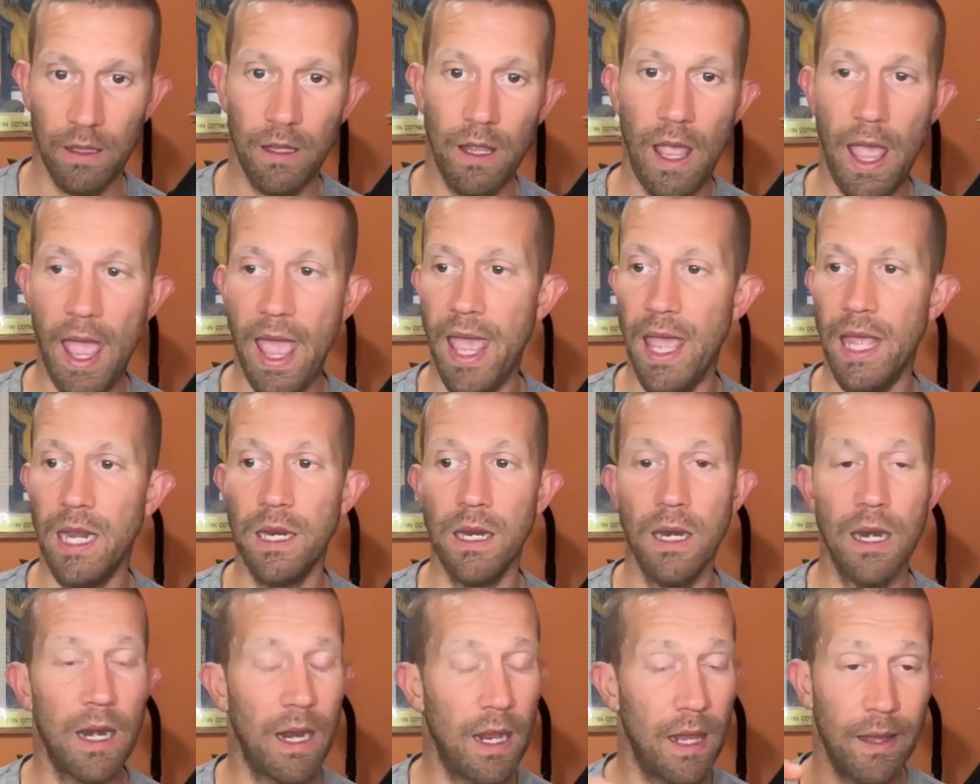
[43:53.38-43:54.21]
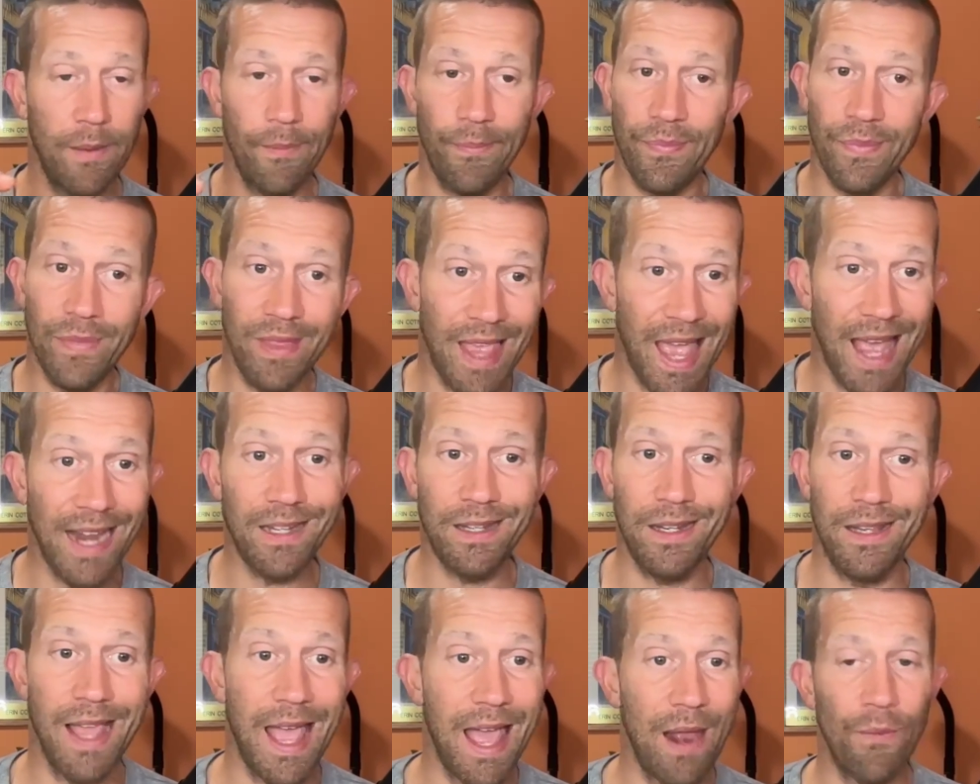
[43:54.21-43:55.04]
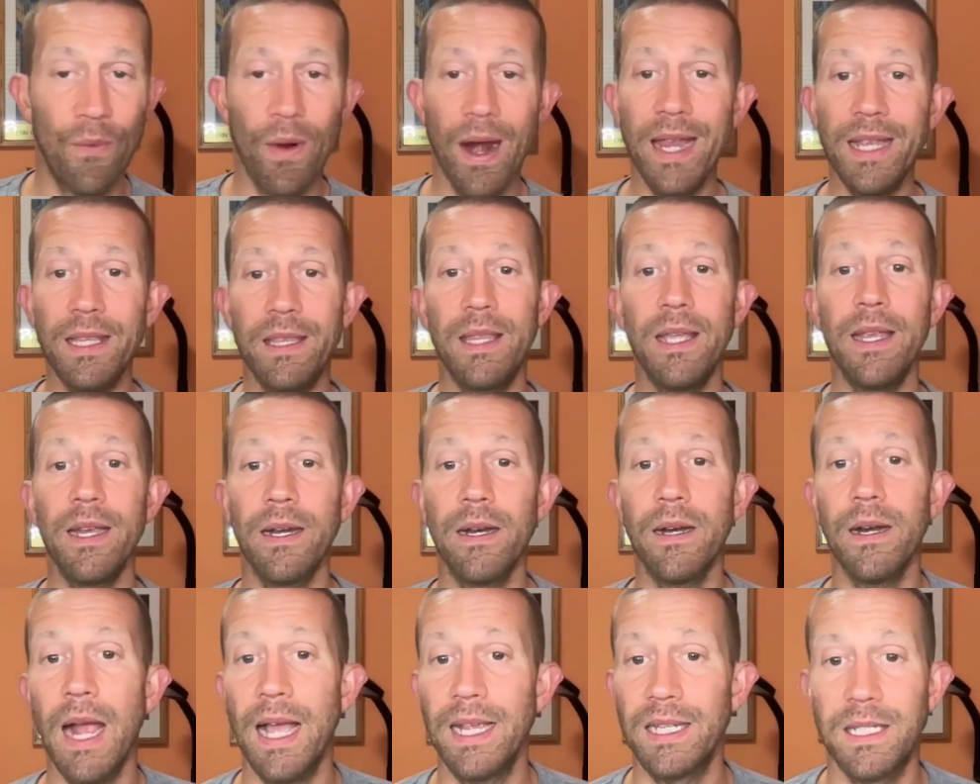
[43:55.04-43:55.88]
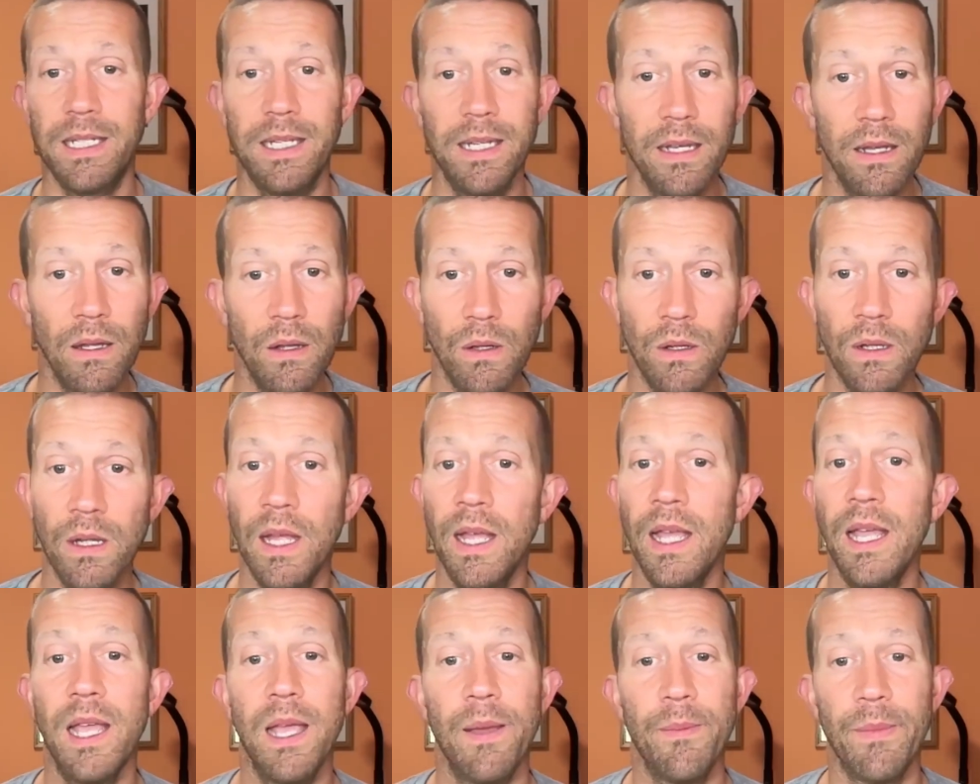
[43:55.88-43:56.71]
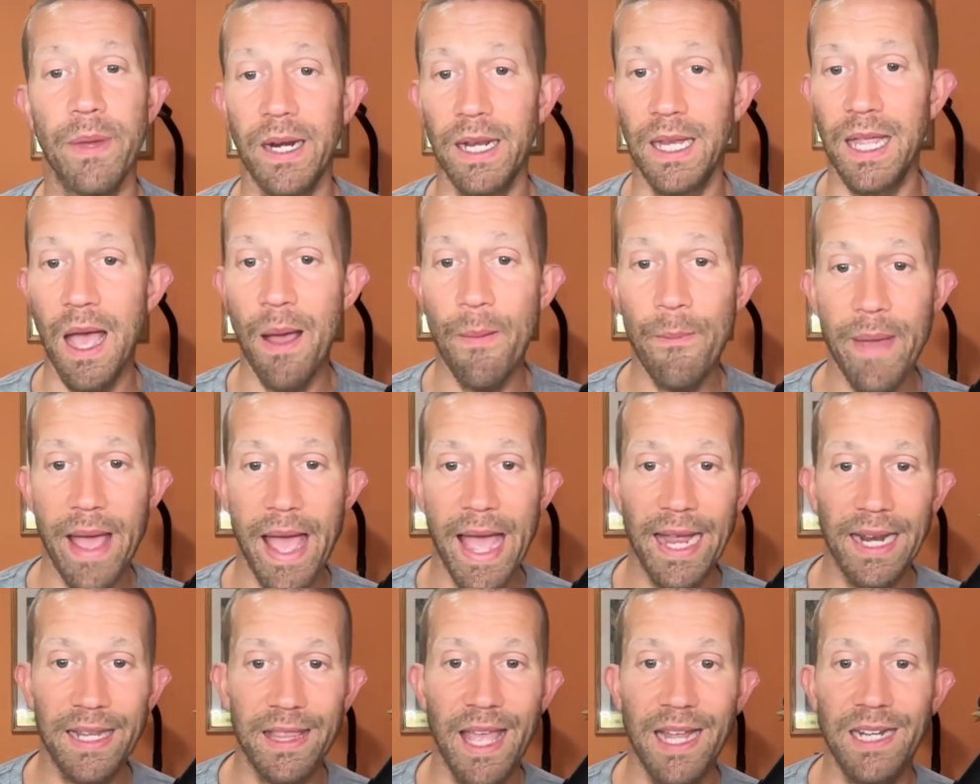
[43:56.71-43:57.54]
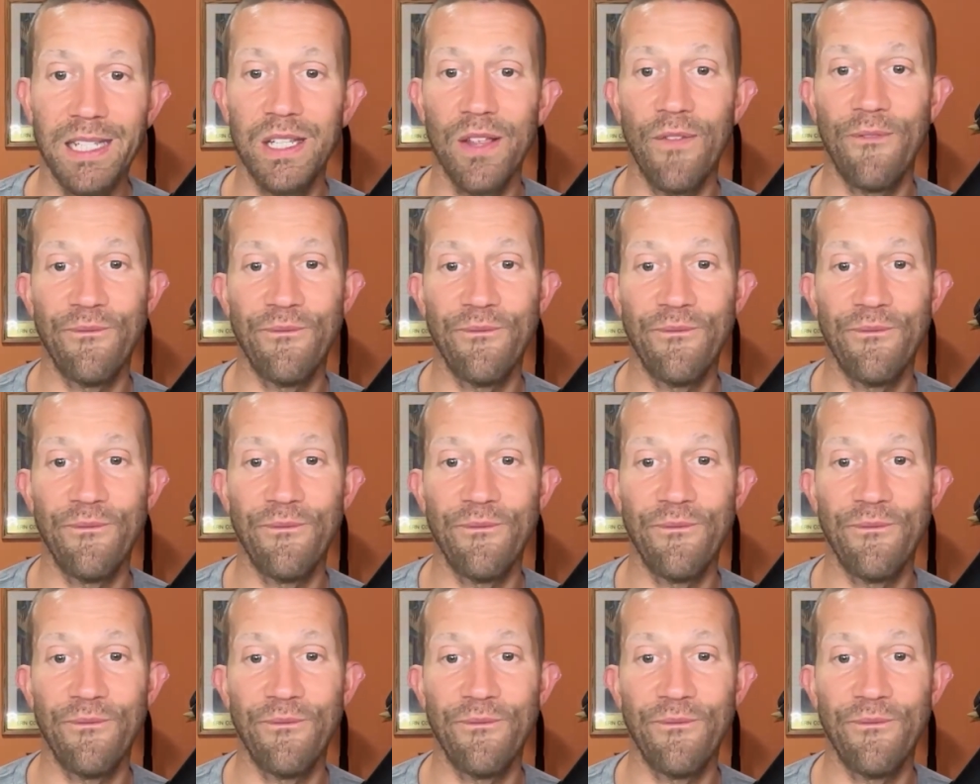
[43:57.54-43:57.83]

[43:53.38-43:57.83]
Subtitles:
And that right there, I'm going to come back. That's the